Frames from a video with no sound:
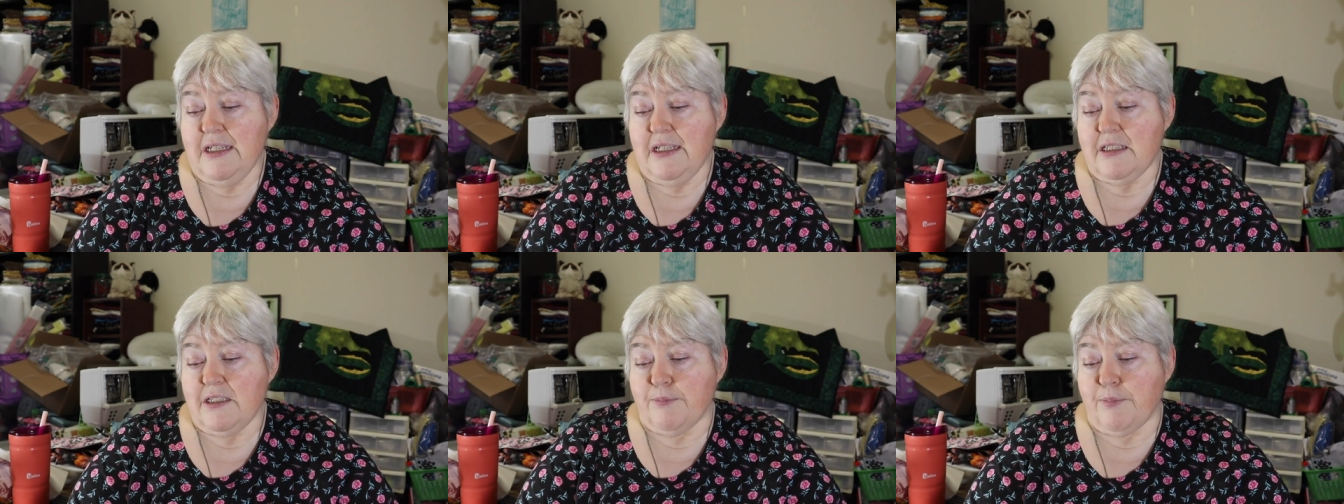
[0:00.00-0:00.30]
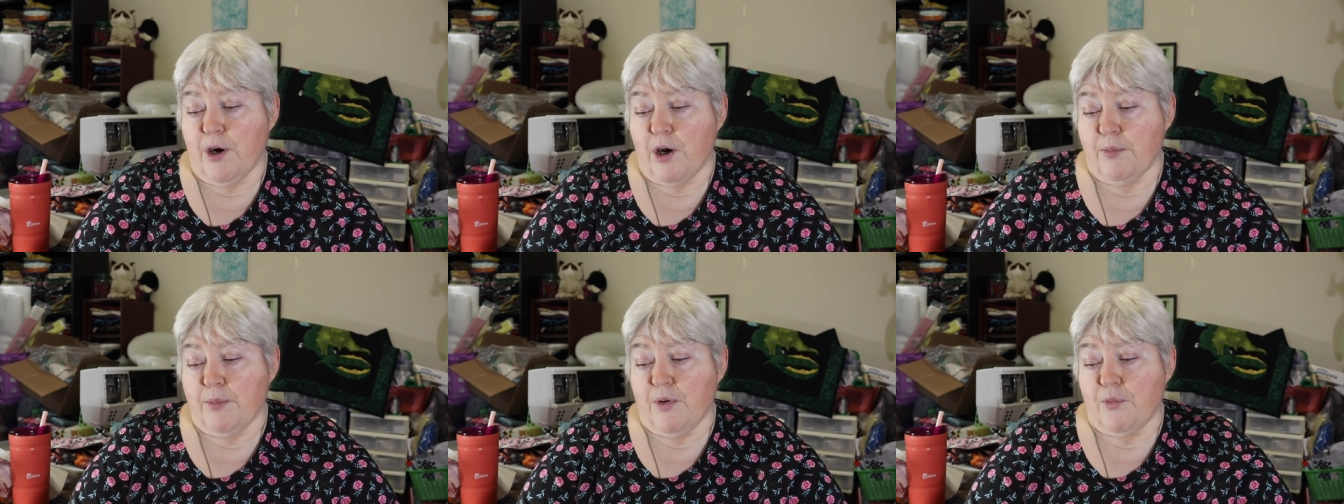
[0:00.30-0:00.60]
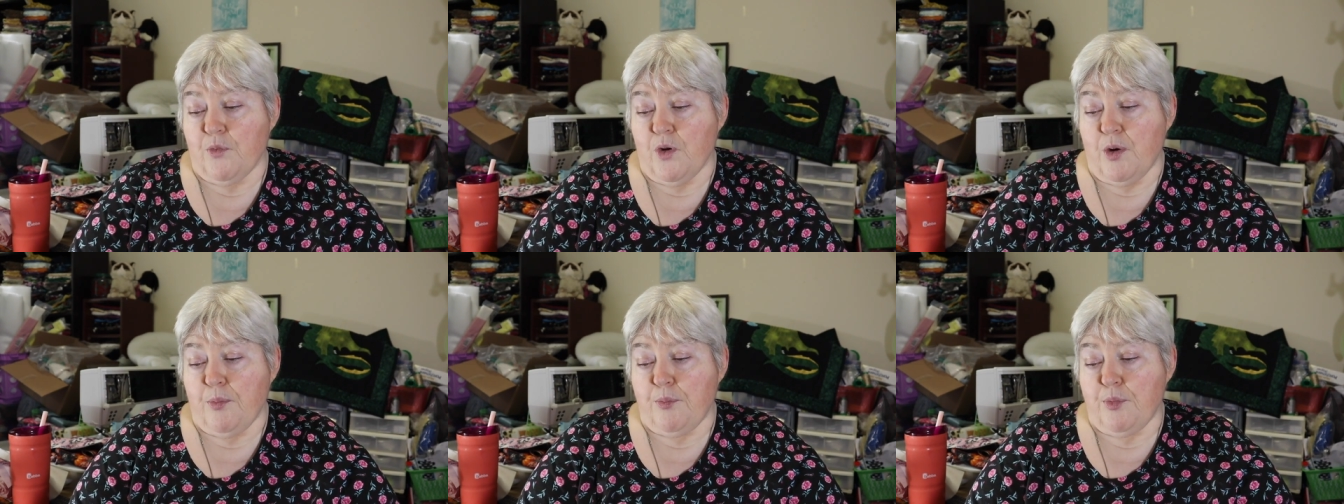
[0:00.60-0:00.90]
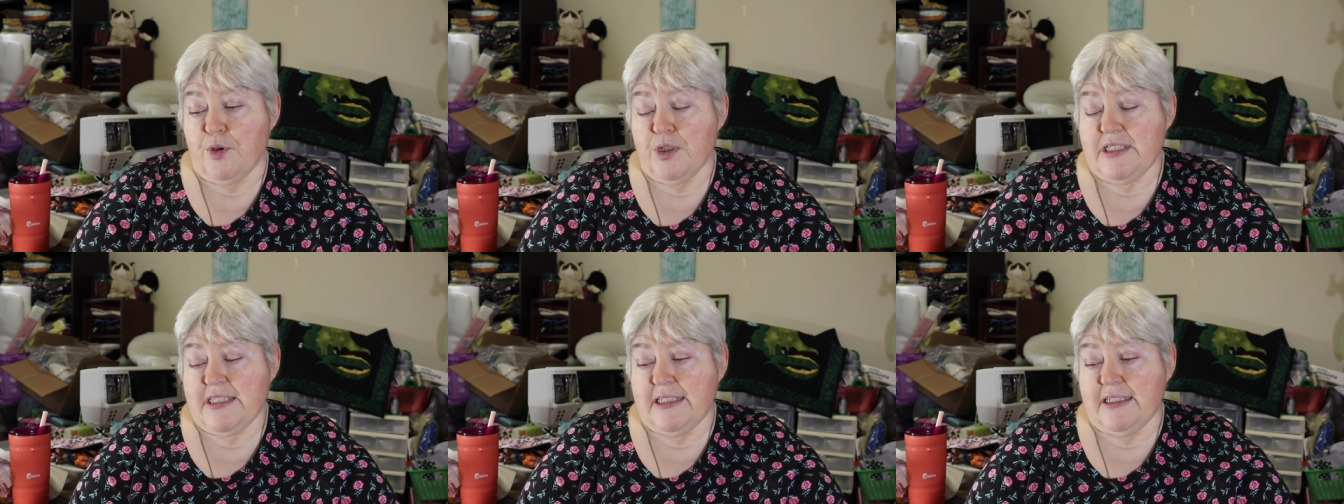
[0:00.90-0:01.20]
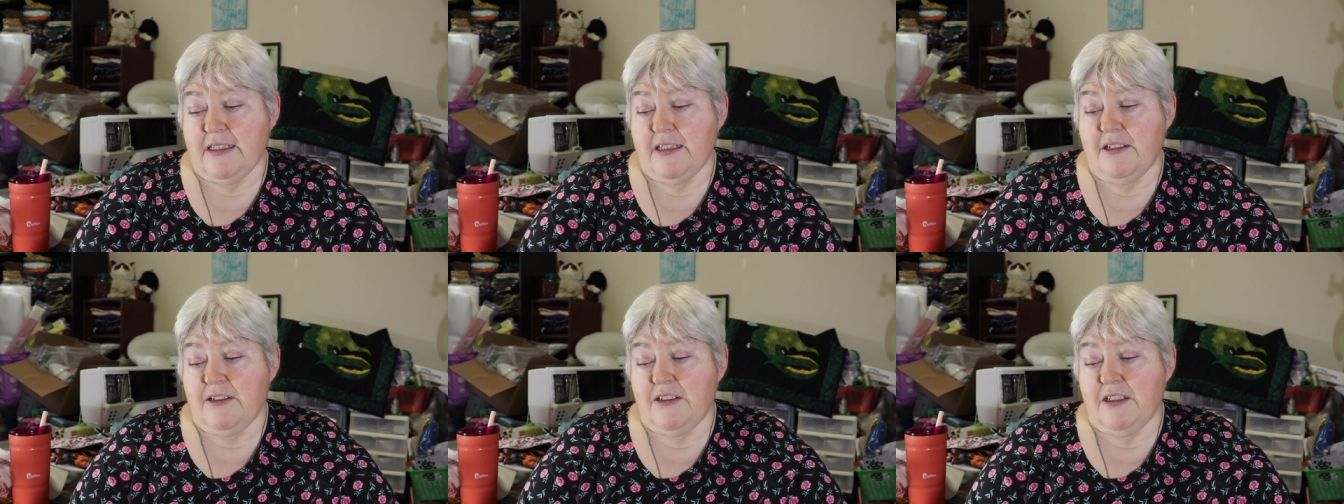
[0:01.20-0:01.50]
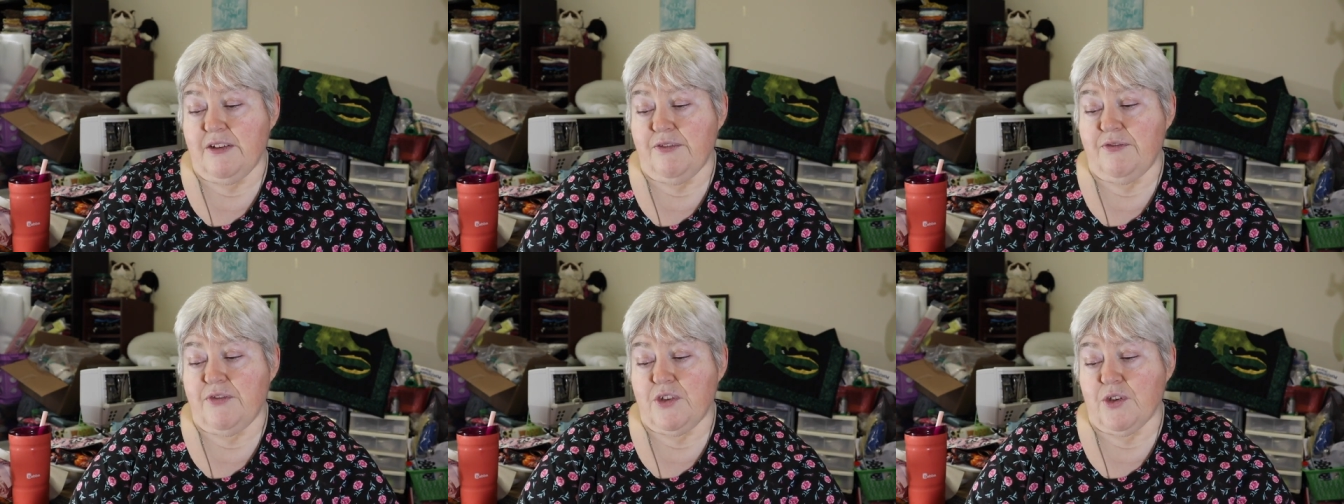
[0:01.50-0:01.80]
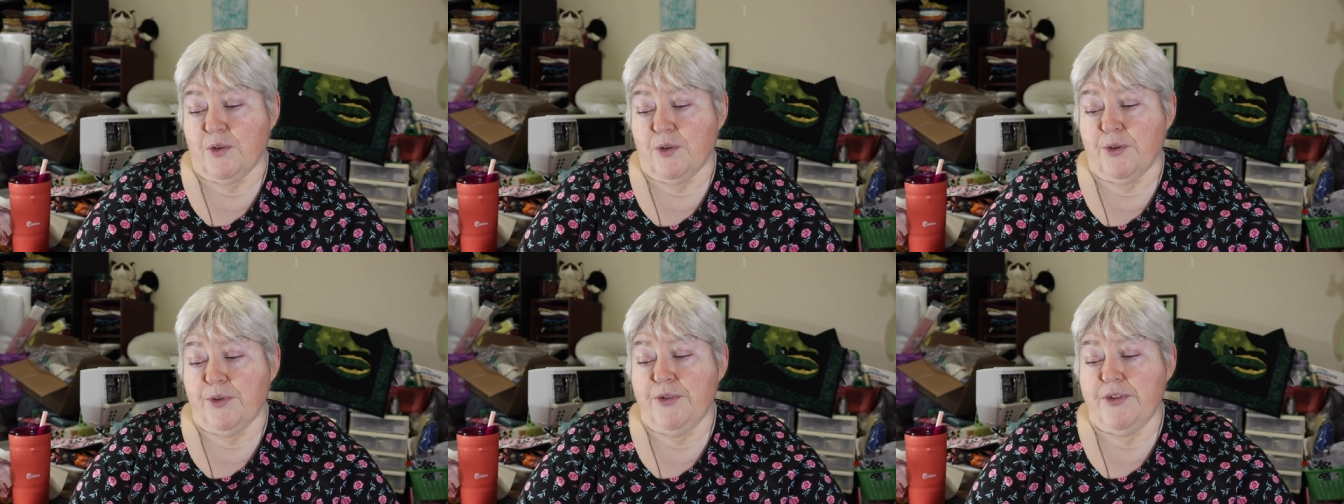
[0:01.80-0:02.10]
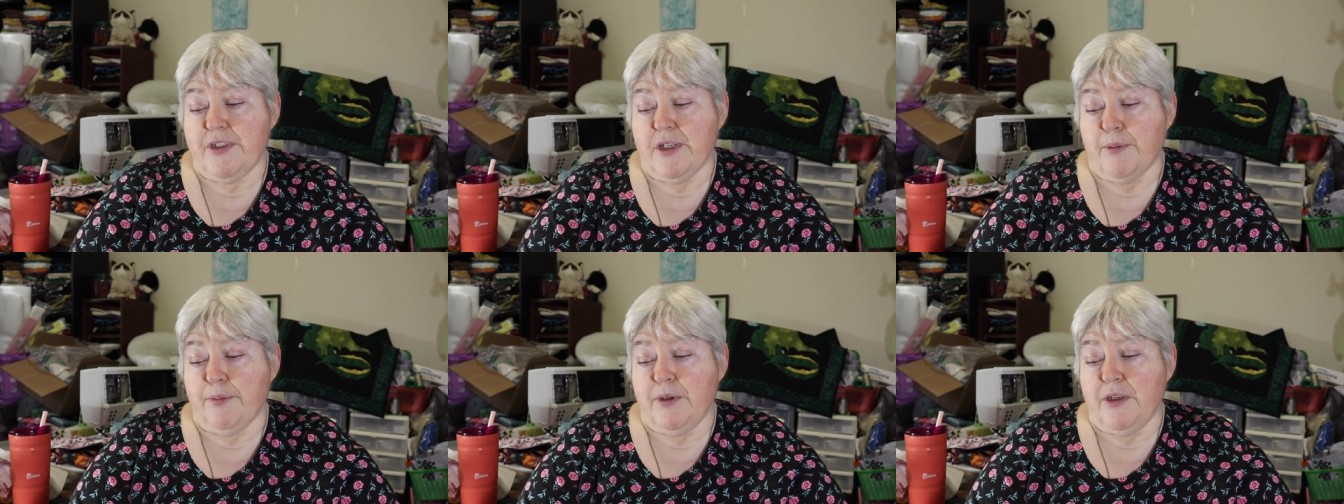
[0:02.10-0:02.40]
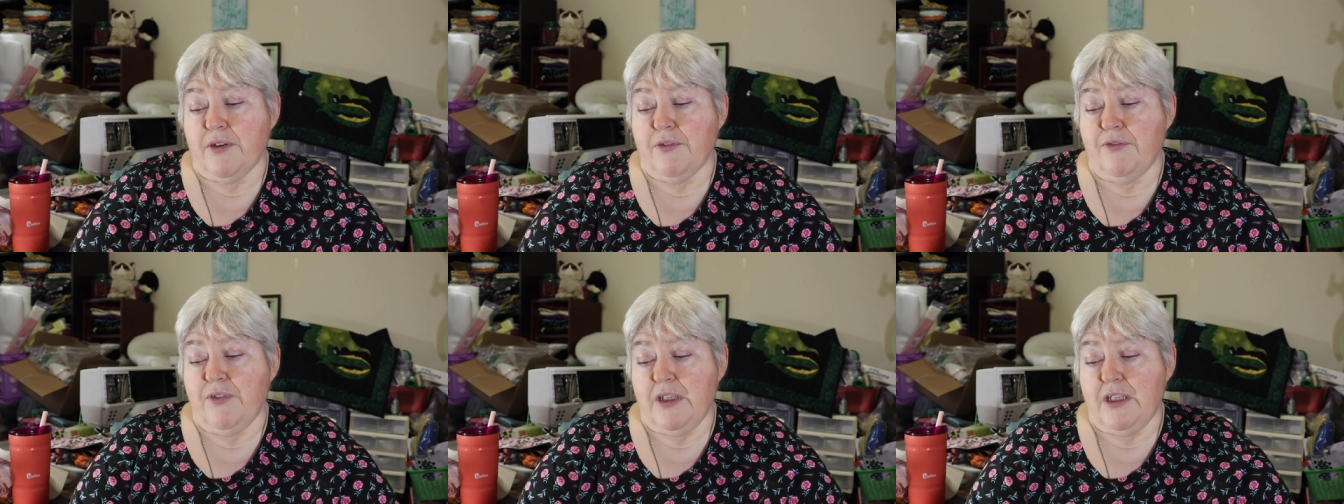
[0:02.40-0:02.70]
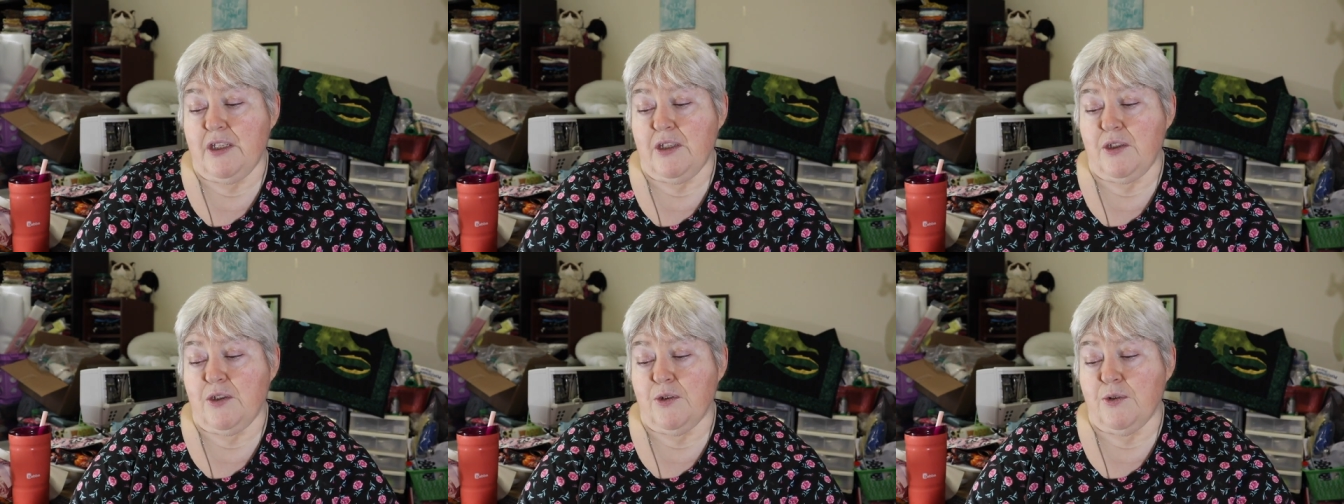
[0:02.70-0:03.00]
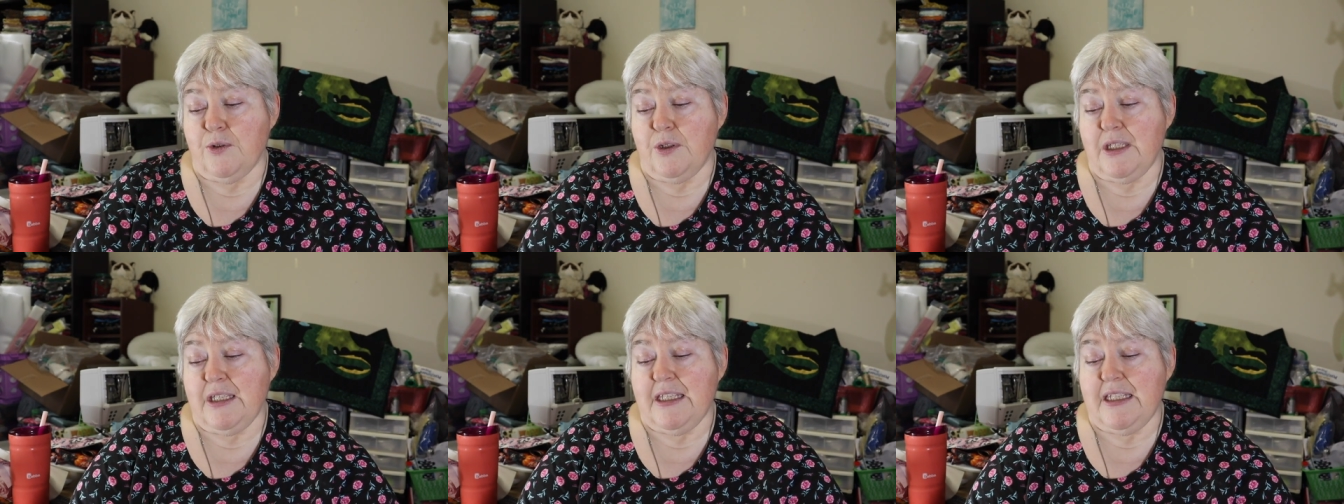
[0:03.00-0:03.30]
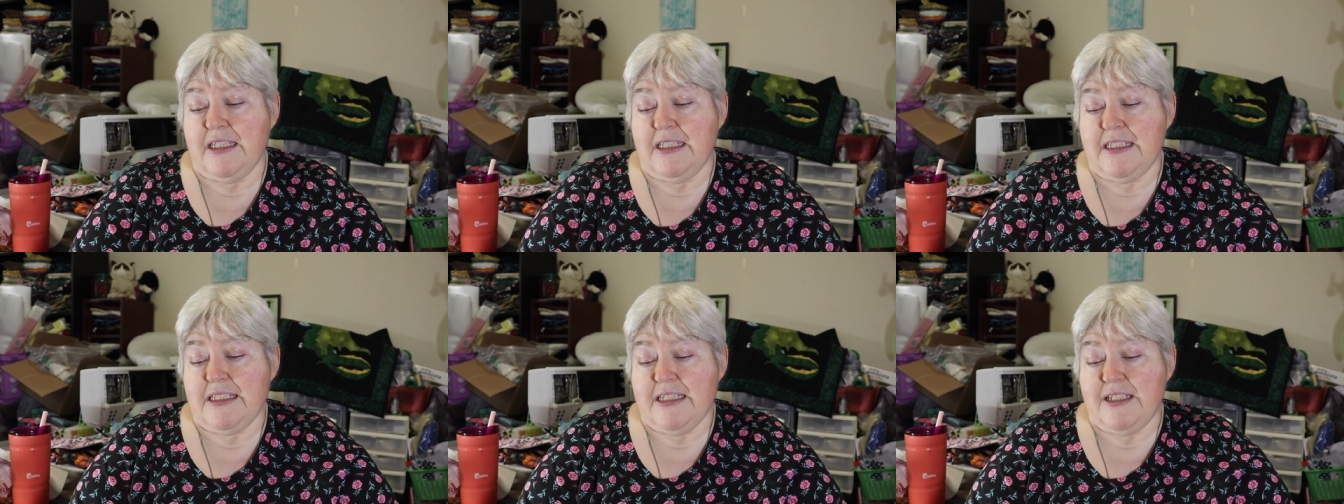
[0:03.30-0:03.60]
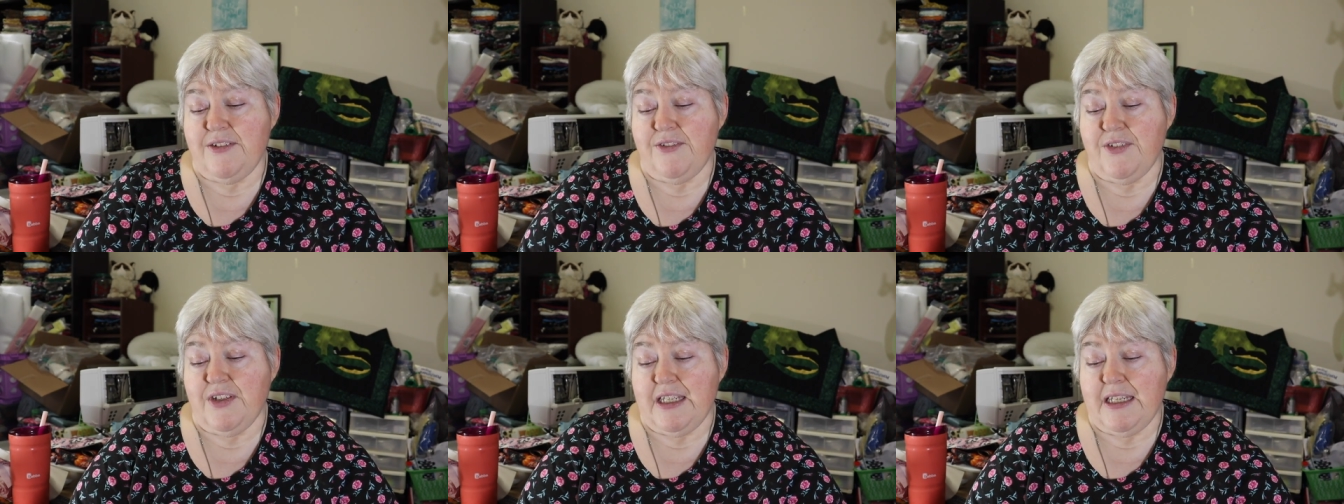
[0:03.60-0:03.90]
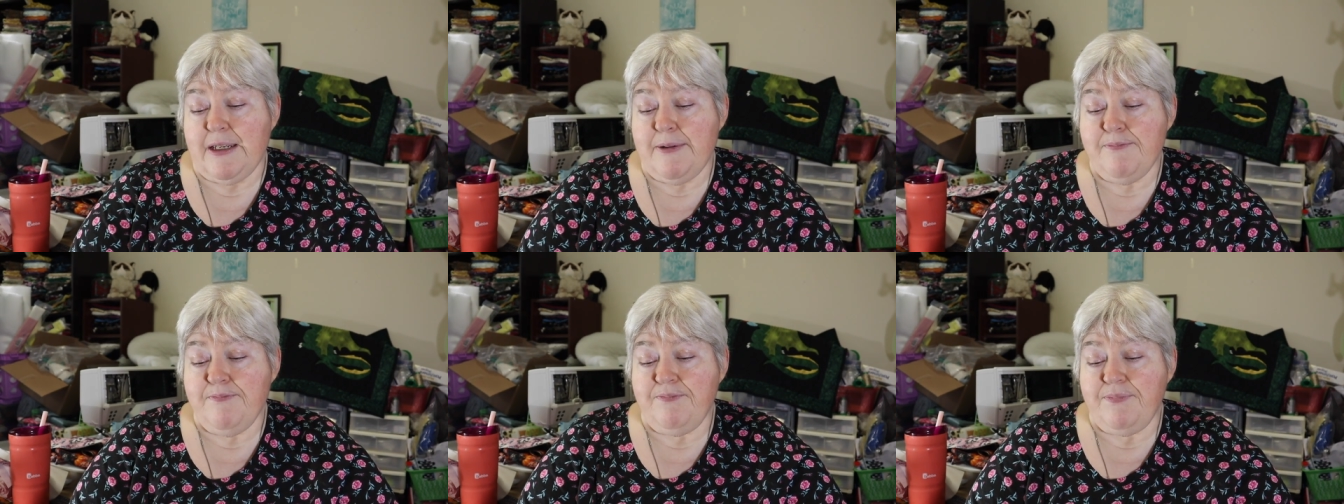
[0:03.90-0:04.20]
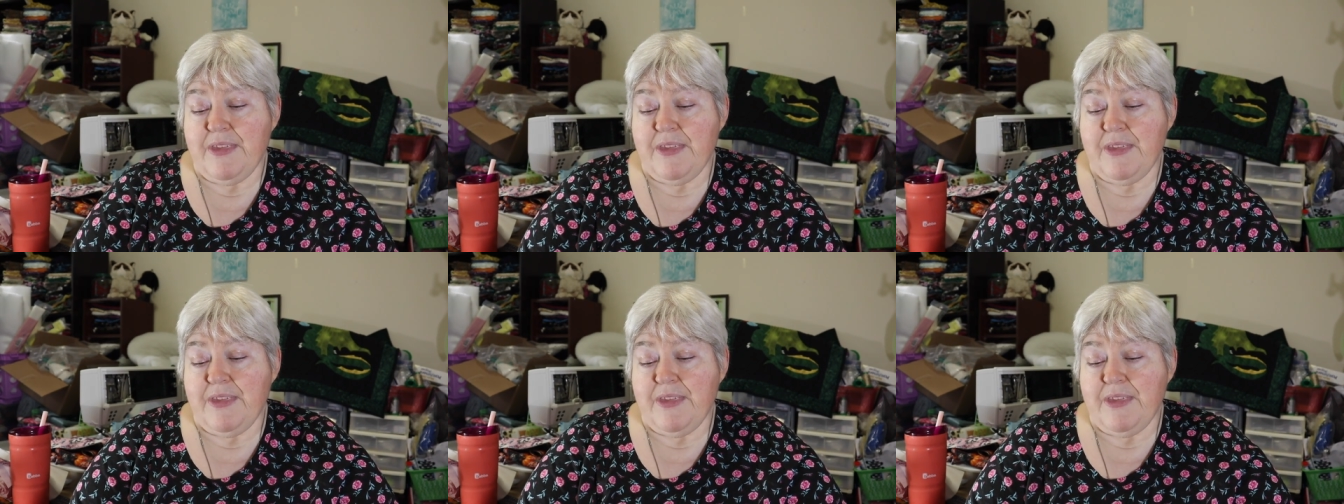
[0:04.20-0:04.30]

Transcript: Department Representative told WVUE-TV.